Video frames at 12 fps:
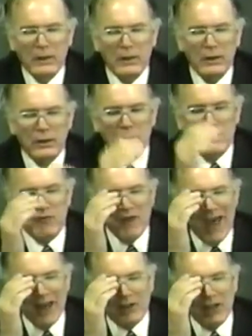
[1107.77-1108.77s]
The
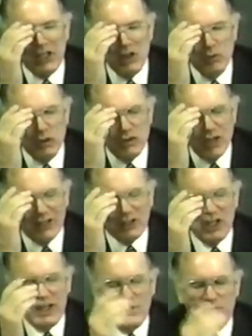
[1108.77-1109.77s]
fact that he rejected
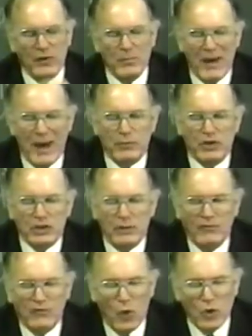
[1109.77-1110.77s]
infant baptism
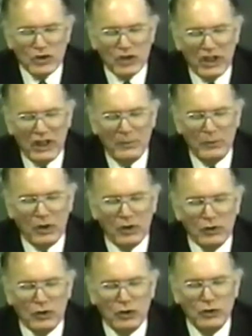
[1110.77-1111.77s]
forced him to
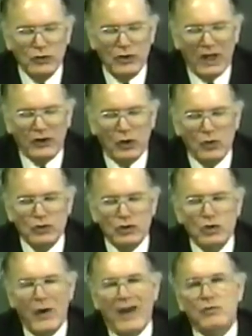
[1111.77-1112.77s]
conclude that those who
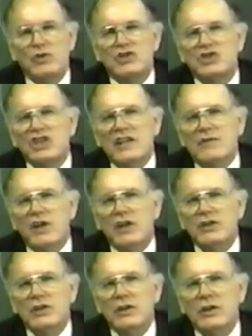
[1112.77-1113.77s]
had received
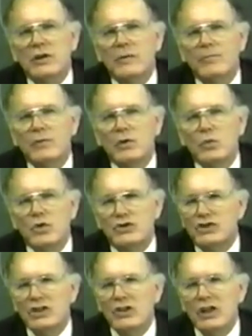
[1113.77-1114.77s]
it were
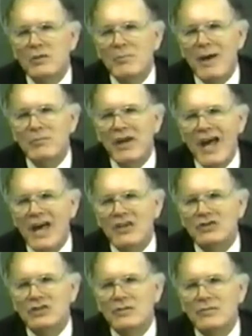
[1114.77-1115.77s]
still
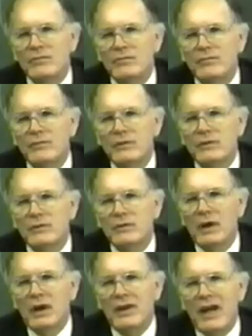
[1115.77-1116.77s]
unbaptized
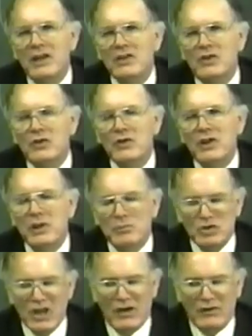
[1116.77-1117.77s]
and that included himself.